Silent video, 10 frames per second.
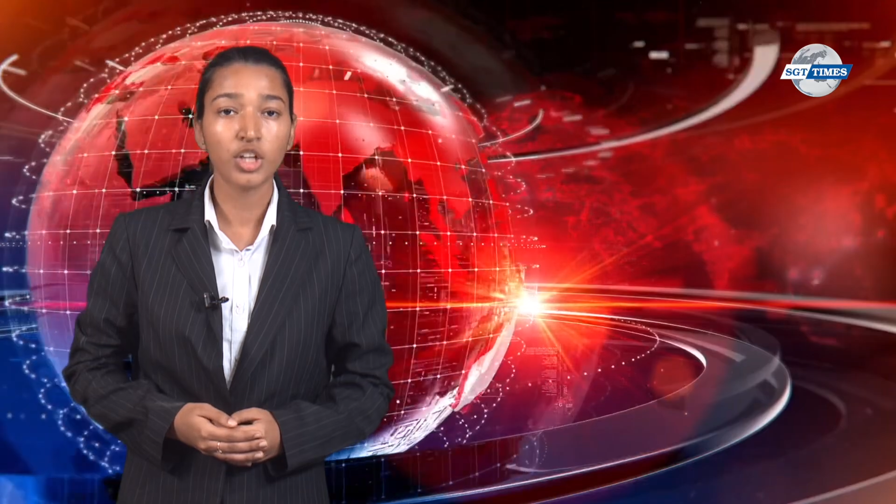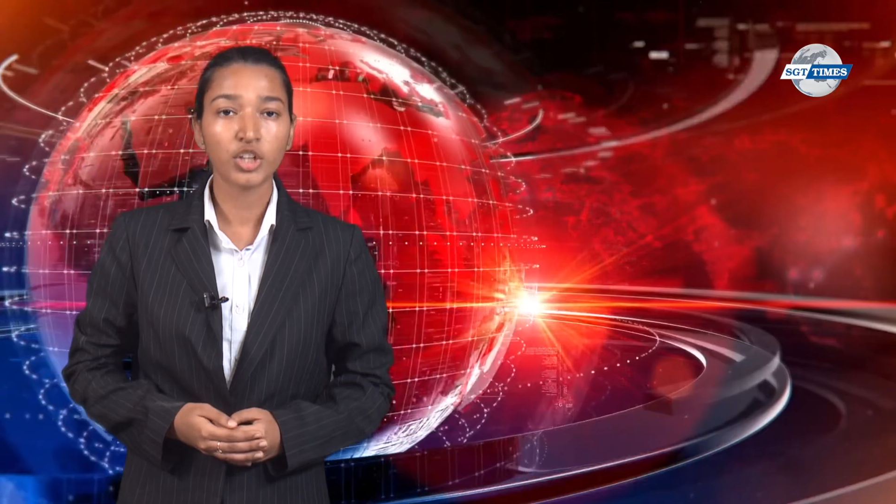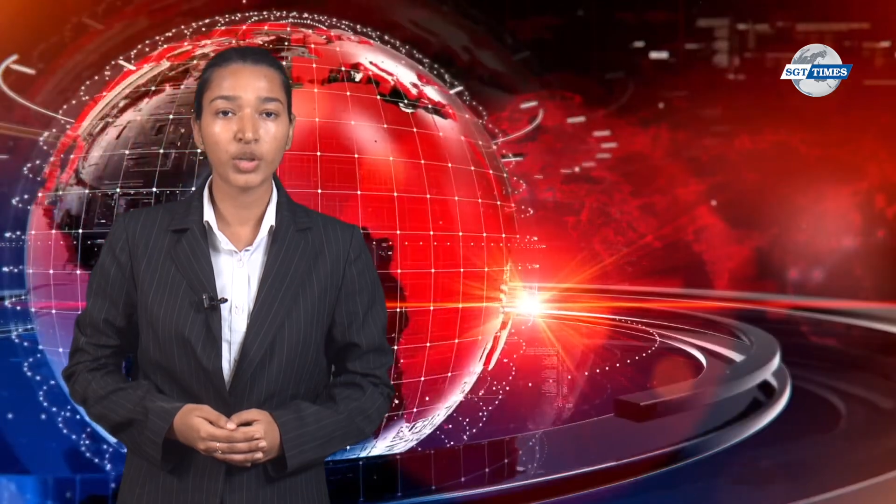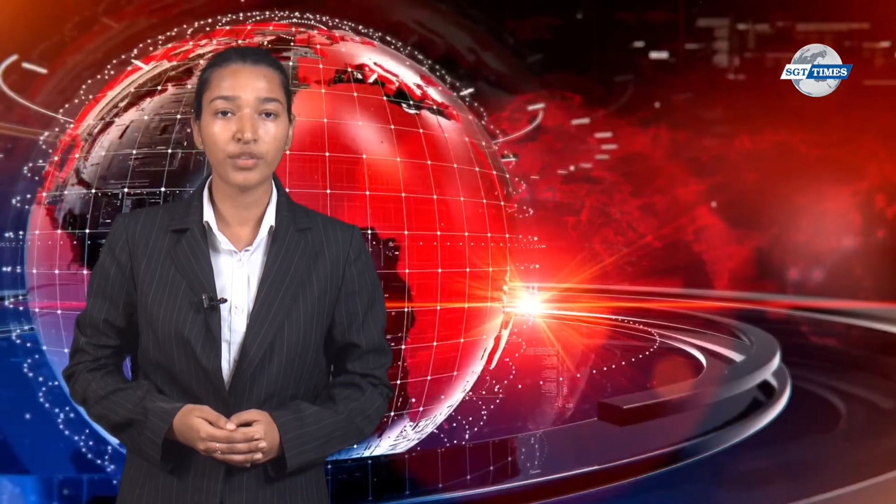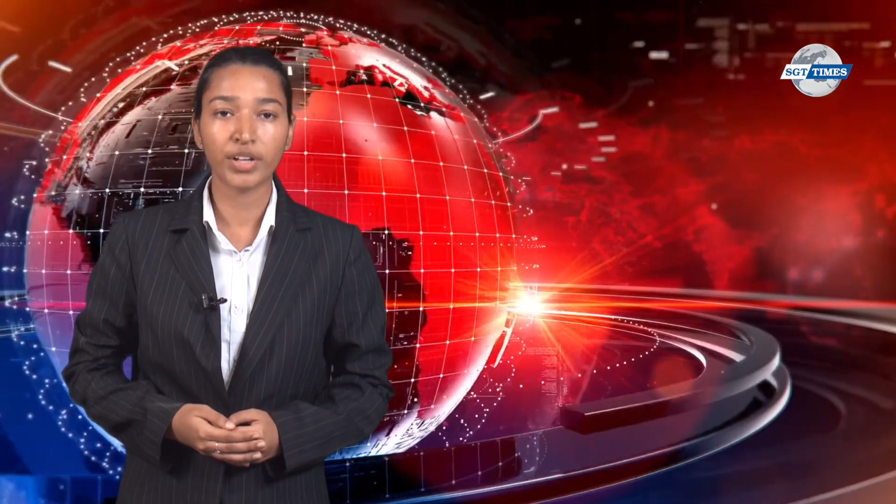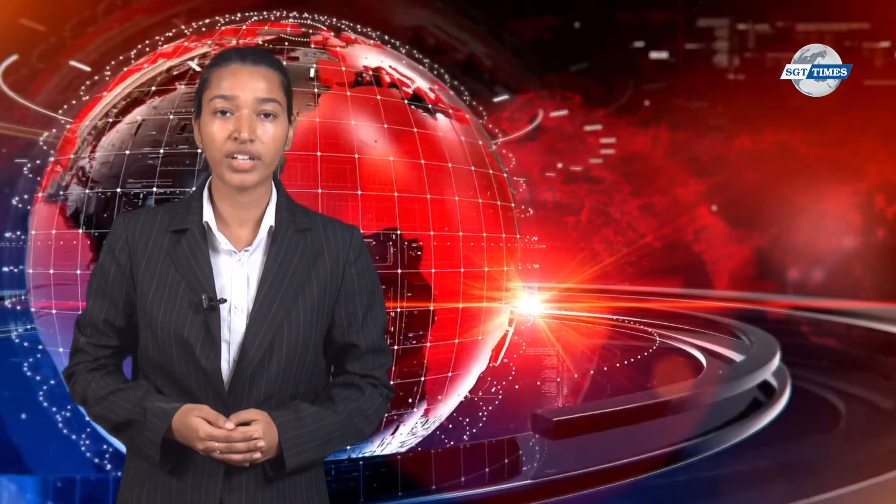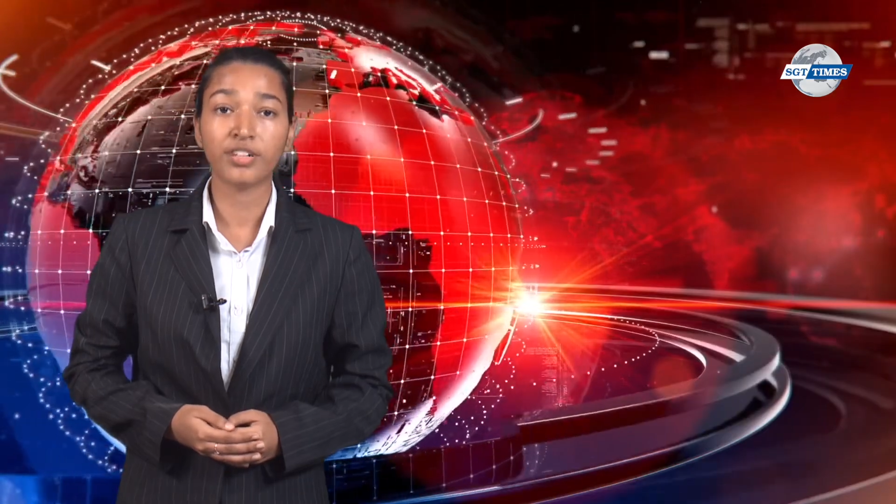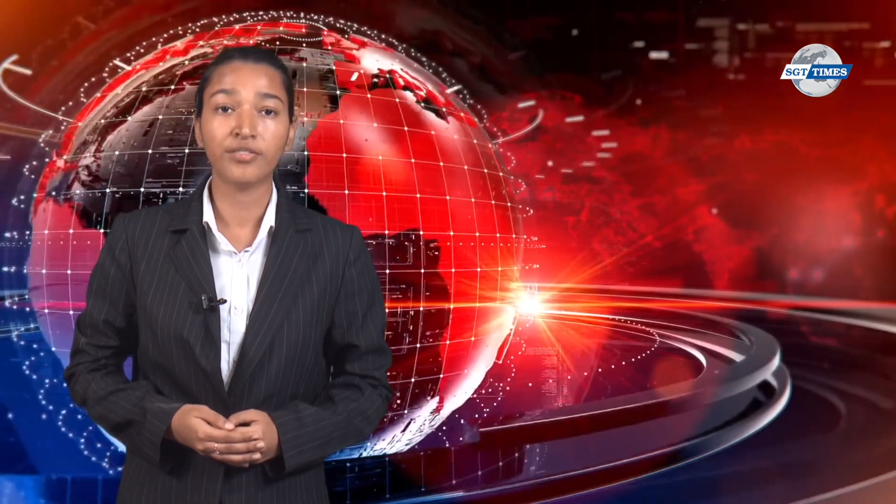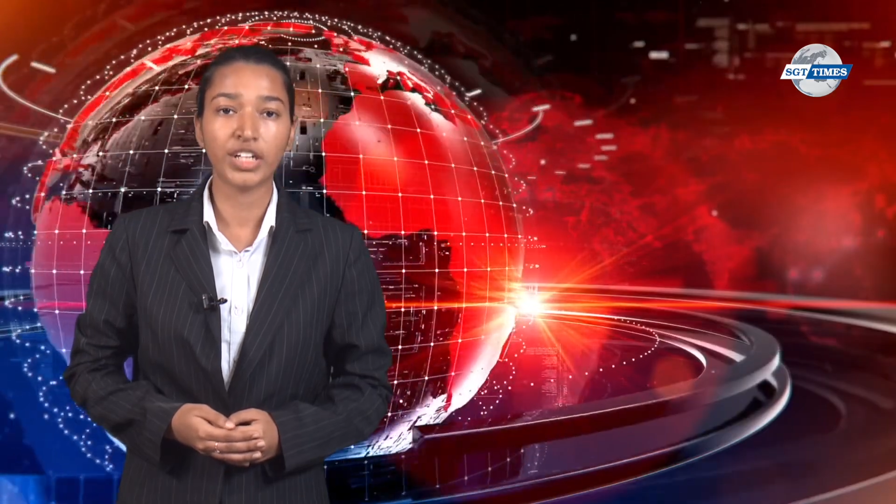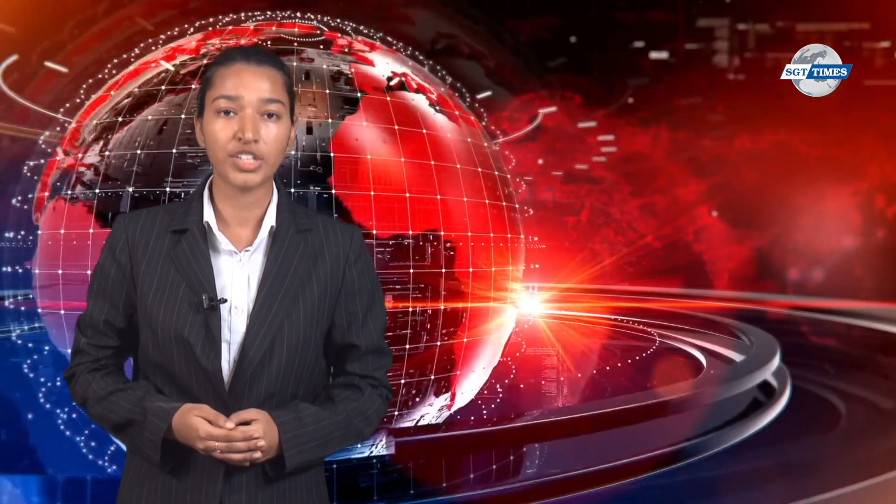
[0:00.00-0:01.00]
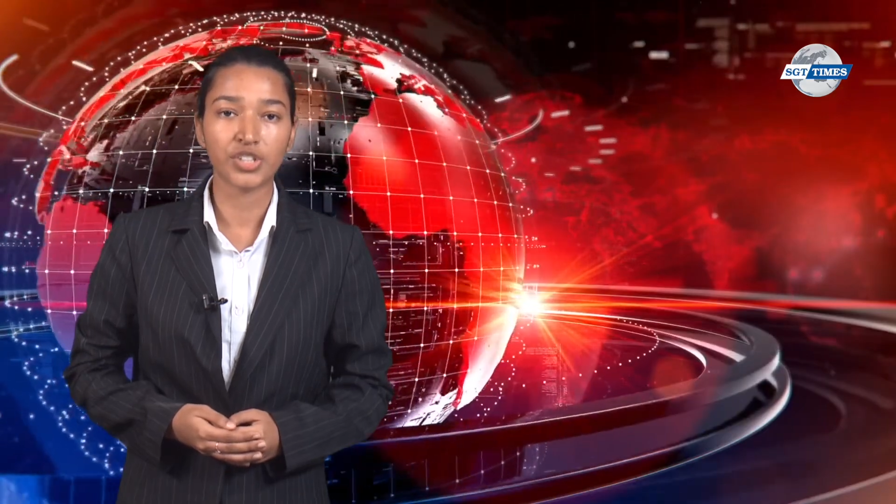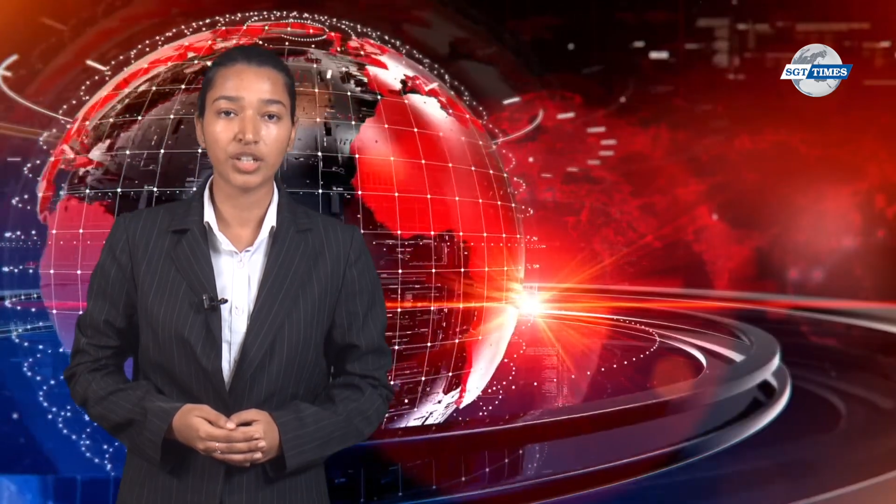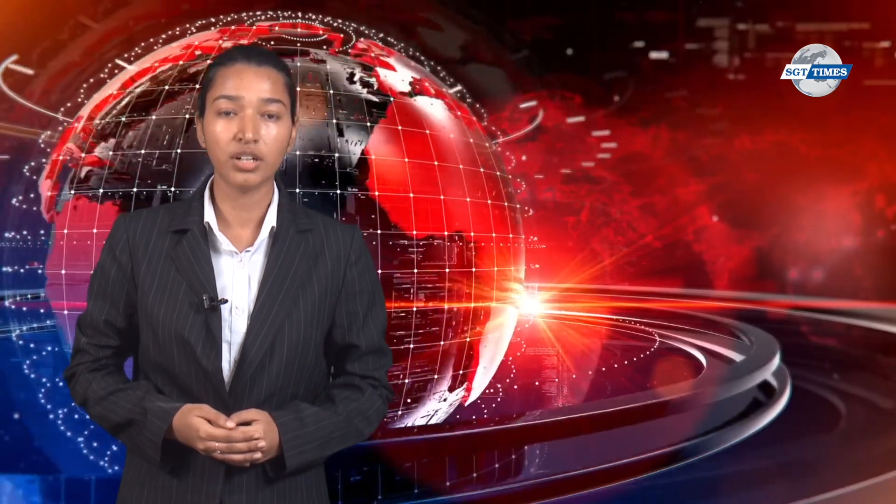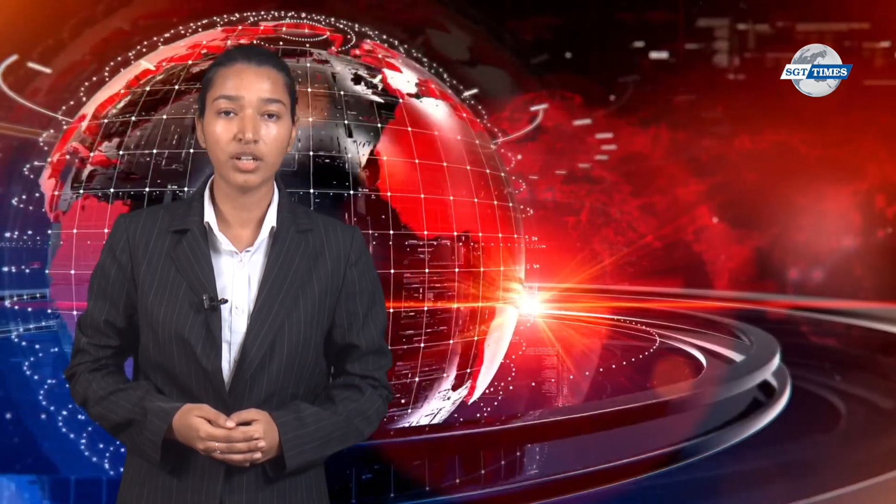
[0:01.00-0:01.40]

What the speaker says: Through Effective Teaching,